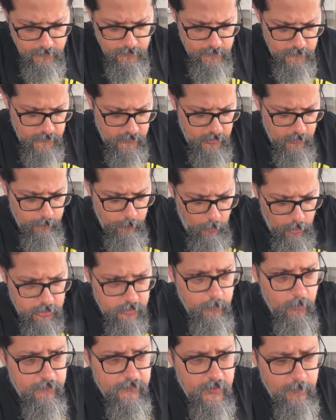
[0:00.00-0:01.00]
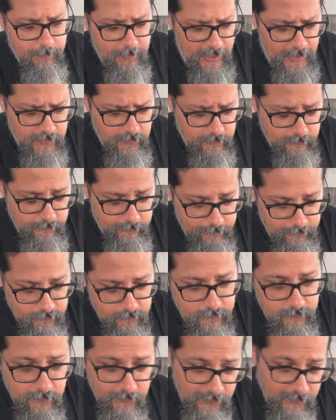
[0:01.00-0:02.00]
the bottom of the pan
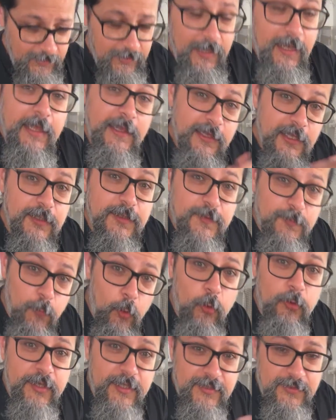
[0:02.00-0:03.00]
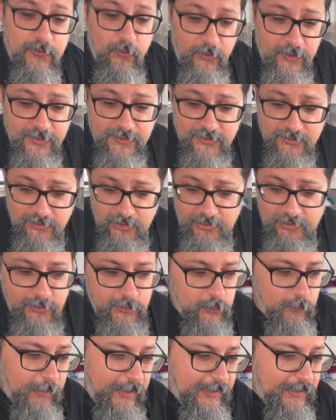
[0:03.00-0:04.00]
and the smoke is going straight
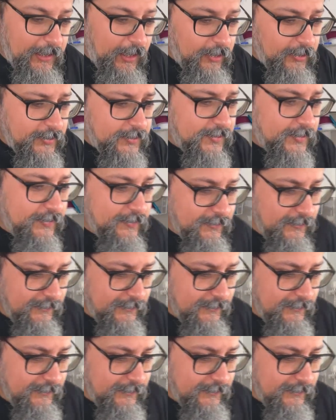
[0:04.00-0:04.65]
into my lungs.